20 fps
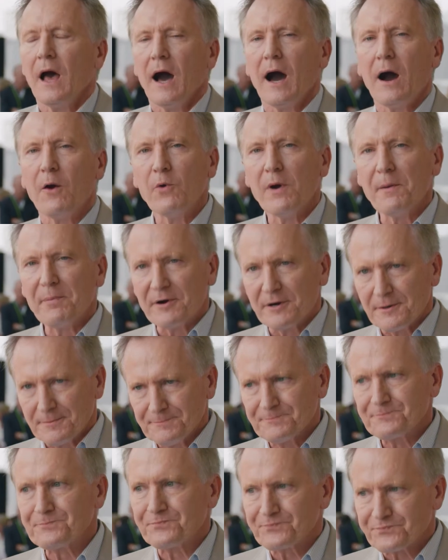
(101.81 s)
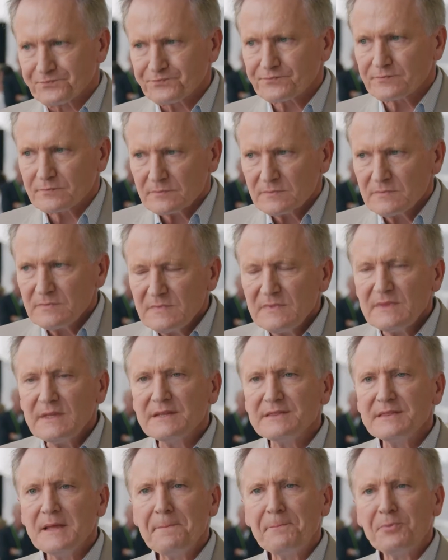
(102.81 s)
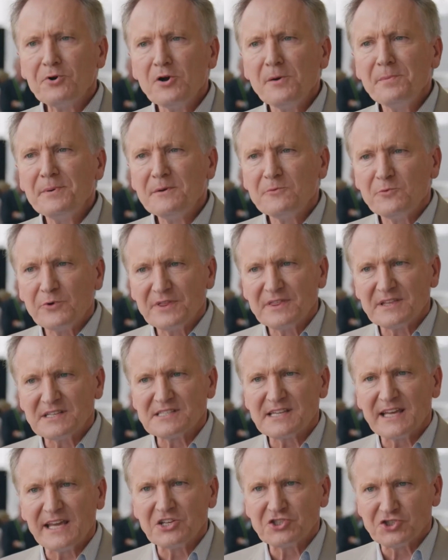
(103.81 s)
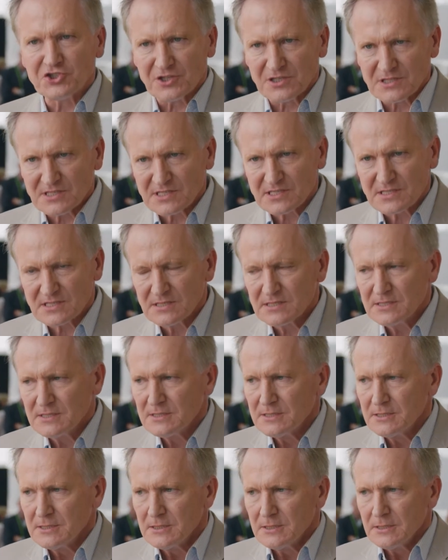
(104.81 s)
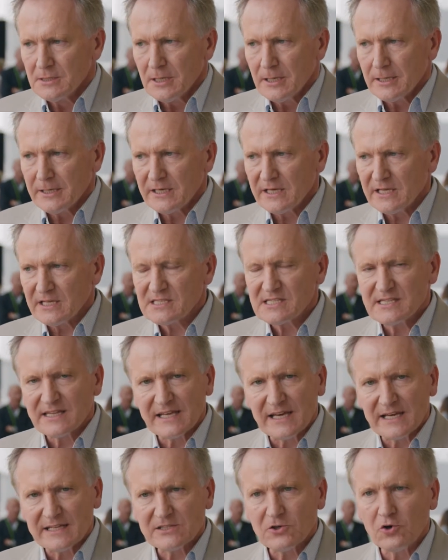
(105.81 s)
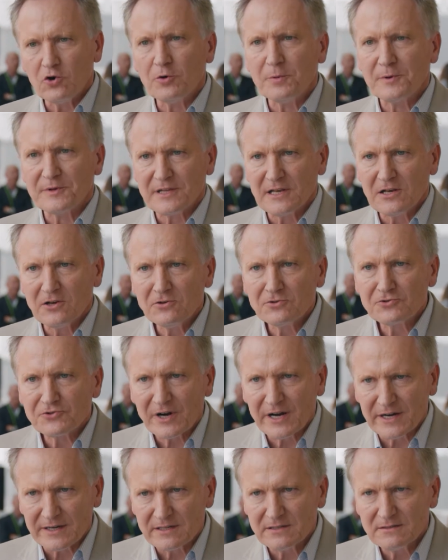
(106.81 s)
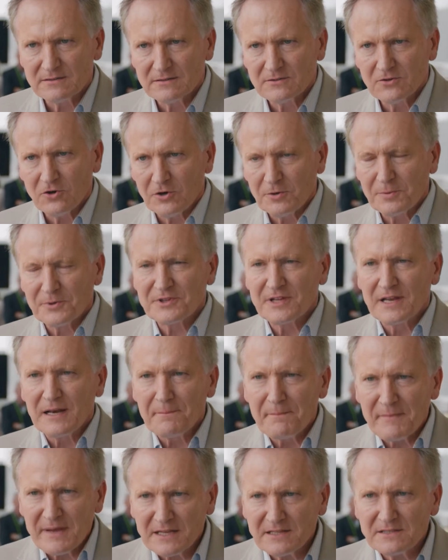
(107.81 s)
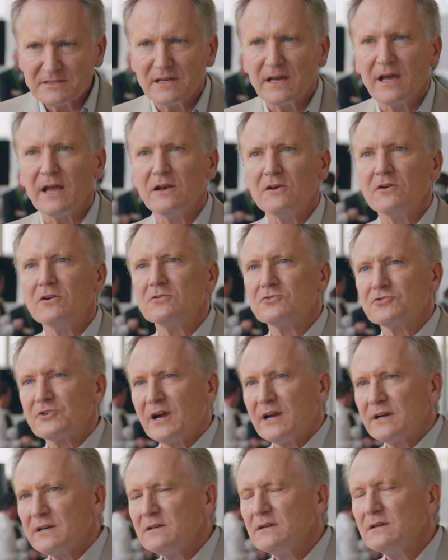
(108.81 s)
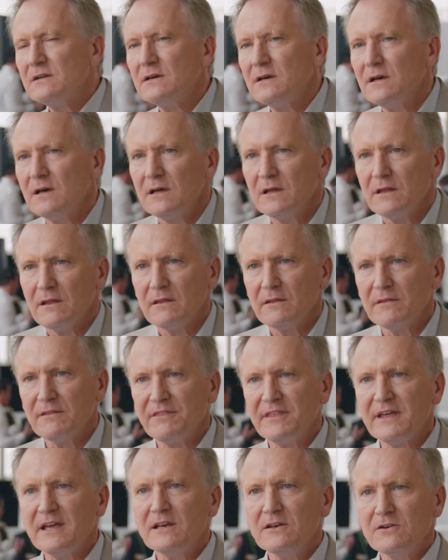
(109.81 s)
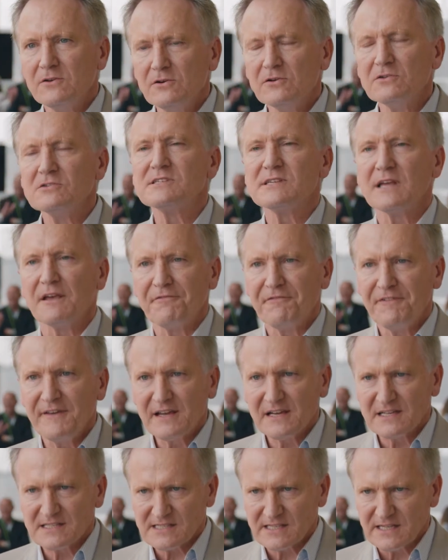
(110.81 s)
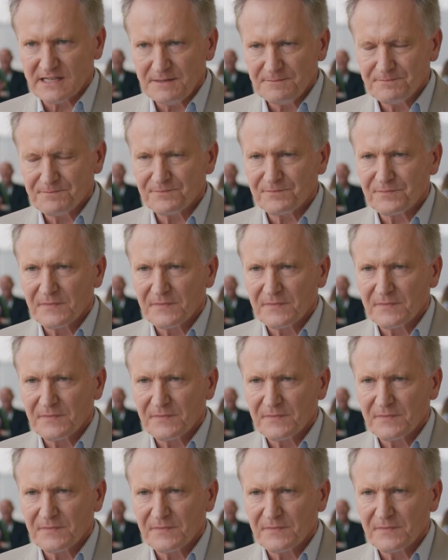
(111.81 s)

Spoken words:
However, the problem with these agents is that over the long run, over the mid and long run, they lose efficacy,